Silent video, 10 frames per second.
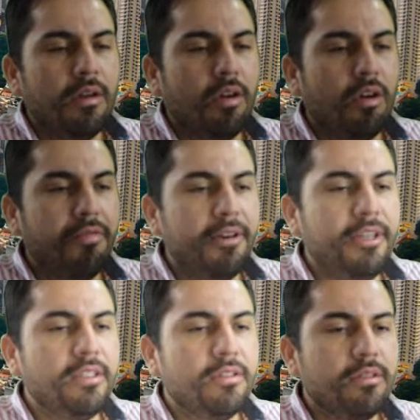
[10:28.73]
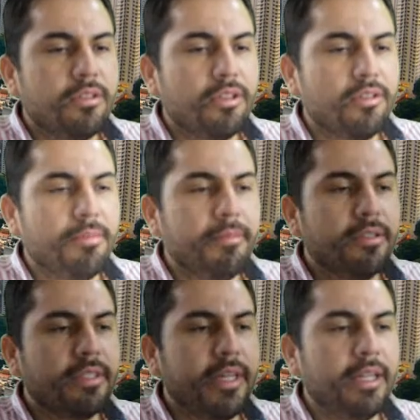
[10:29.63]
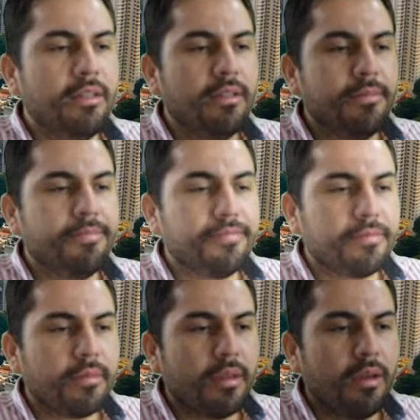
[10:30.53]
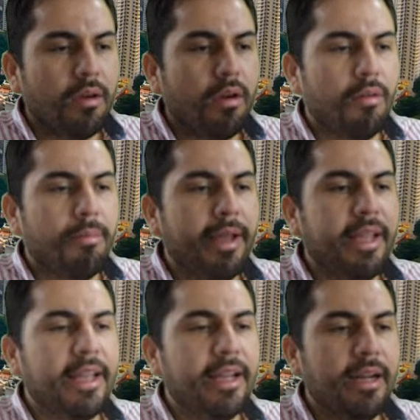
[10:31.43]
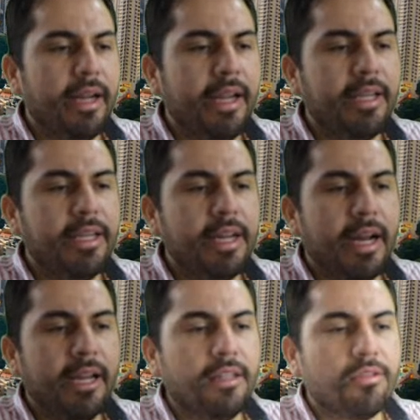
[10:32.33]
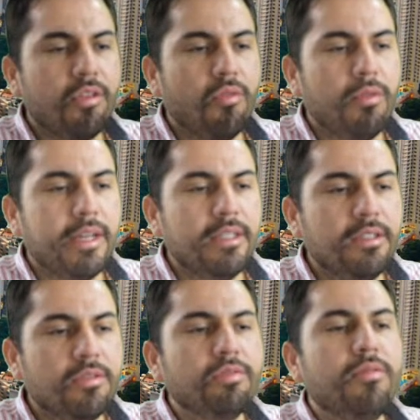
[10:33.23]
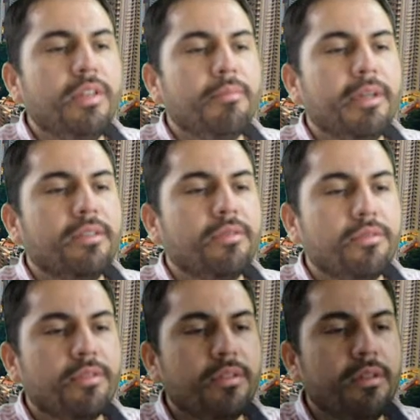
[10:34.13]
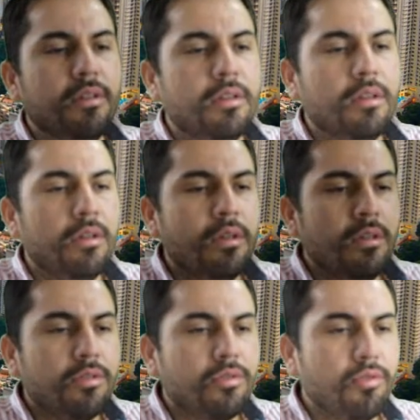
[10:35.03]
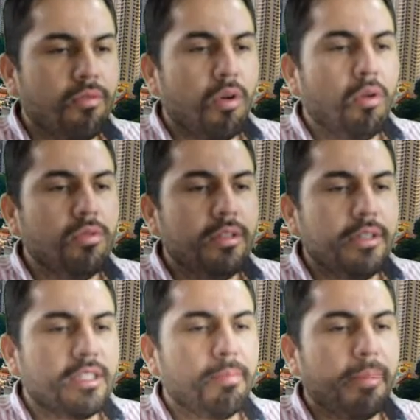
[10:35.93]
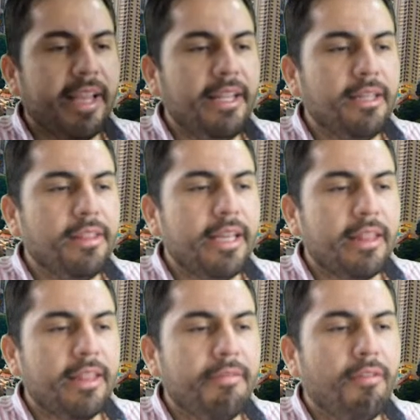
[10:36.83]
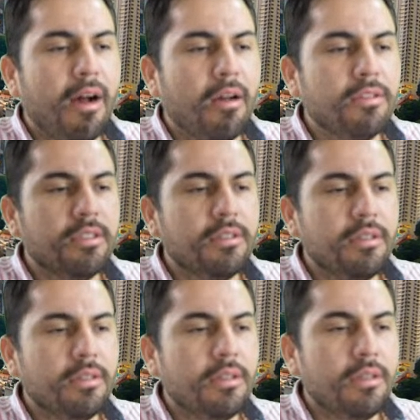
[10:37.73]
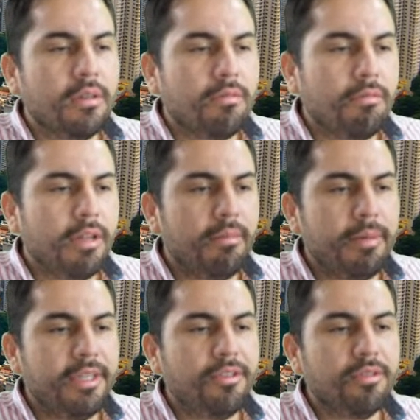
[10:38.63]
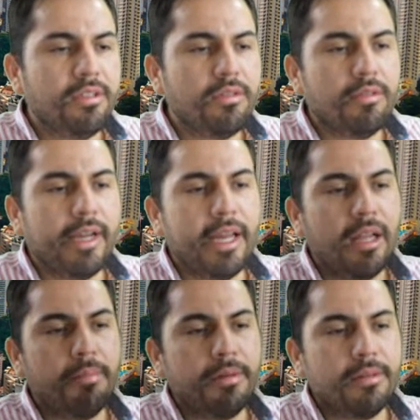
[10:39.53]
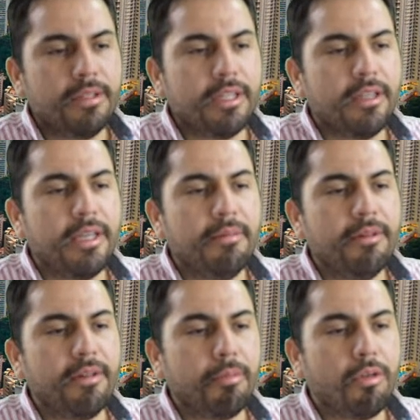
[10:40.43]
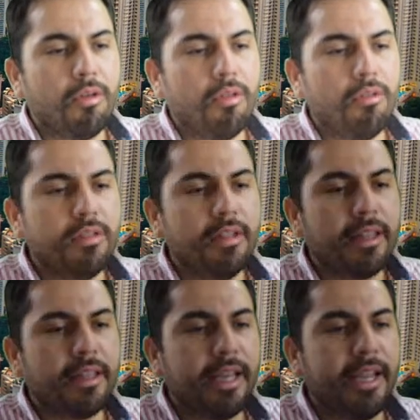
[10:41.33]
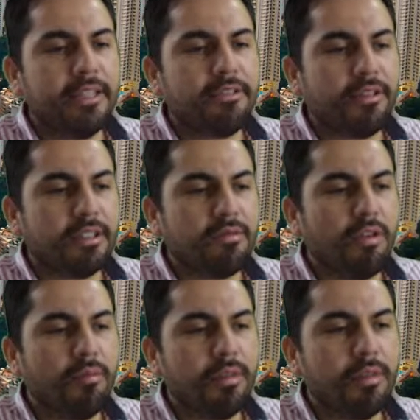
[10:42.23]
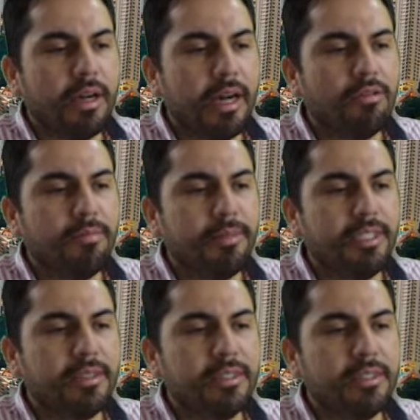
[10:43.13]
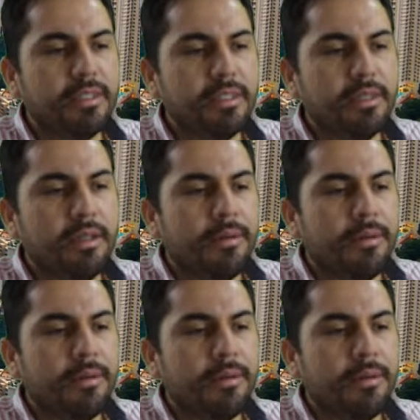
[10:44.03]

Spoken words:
offering 30% of Bay AI tokens to investors. Surwold explained that the funds will be used to help deliver a product that can transform how businesses